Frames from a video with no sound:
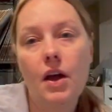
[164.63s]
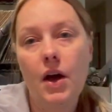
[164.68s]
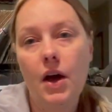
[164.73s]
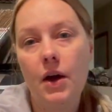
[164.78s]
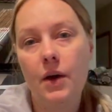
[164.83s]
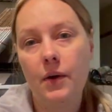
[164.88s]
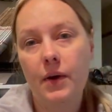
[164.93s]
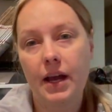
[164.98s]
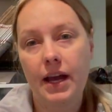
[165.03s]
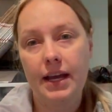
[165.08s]

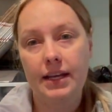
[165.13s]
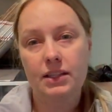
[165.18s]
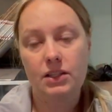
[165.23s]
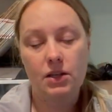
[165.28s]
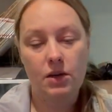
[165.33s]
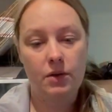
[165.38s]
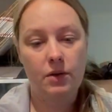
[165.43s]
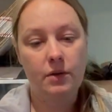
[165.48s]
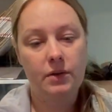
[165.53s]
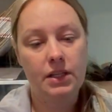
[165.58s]
Okay,
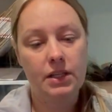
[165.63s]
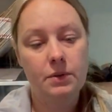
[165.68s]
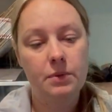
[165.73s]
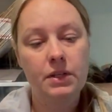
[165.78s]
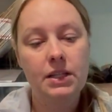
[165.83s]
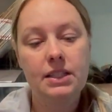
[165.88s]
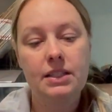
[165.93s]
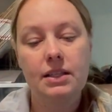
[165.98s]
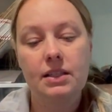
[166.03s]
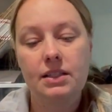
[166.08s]
so this
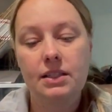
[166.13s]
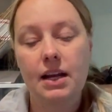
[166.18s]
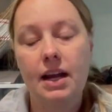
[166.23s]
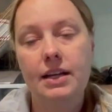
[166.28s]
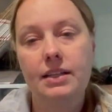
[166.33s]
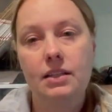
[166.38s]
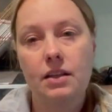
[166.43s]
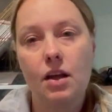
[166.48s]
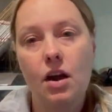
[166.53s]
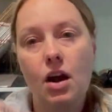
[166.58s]
one is a
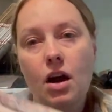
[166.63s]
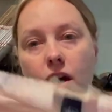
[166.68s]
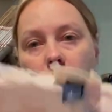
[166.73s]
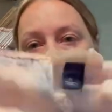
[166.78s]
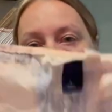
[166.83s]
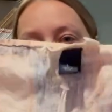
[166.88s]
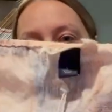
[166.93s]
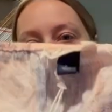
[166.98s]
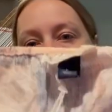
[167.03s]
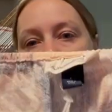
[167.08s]
size large,
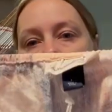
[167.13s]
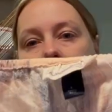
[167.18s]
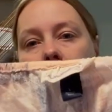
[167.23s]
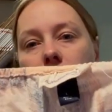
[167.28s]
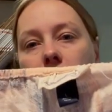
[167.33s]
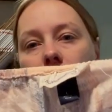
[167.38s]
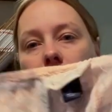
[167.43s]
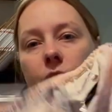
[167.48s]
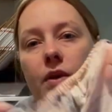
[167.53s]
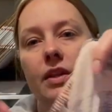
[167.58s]
again,
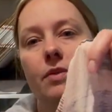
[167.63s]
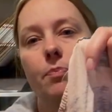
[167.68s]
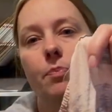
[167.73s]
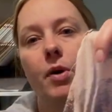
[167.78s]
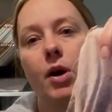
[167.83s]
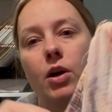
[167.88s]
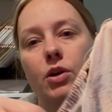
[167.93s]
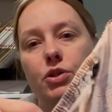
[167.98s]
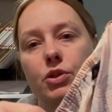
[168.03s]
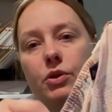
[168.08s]
new with
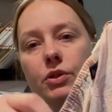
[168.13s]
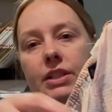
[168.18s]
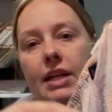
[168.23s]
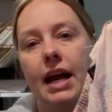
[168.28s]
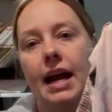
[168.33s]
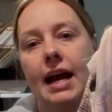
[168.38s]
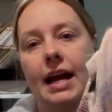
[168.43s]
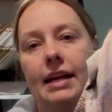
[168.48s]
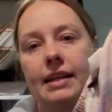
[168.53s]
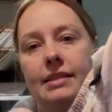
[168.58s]
partial
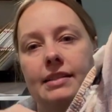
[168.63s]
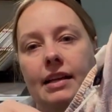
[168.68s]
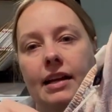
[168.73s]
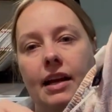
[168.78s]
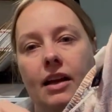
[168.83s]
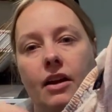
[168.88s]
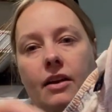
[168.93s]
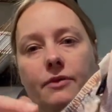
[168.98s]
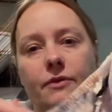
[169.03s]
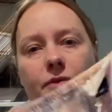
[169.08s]
tags. They
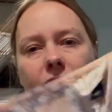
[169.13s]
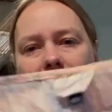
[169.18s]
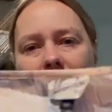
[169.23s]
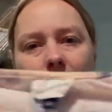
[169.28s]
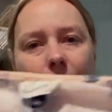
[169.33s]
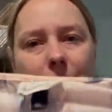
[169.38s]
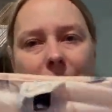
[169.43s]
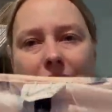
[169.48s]
cut off some